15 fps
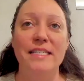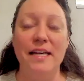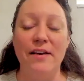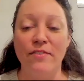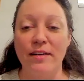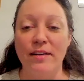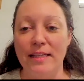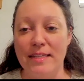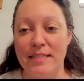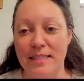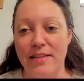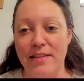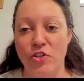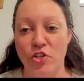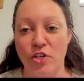definitely see
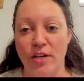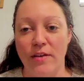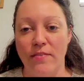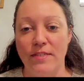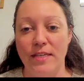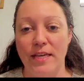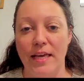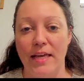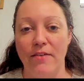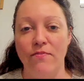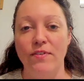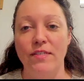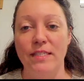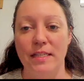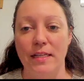the shift in
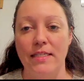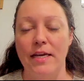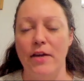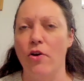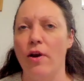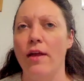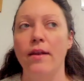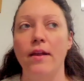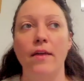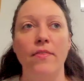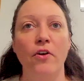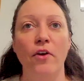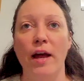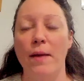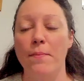facilitator, and
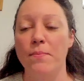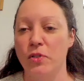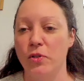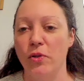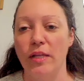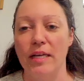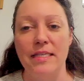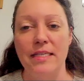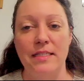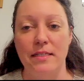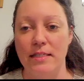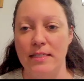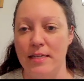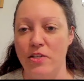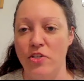they're absolutely still
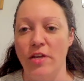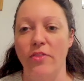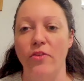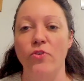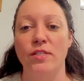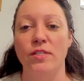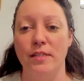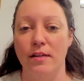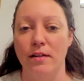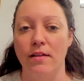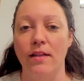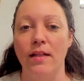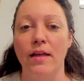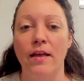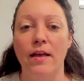teaching. There's
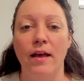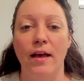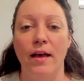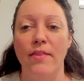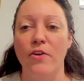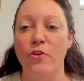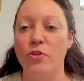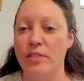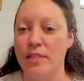still there's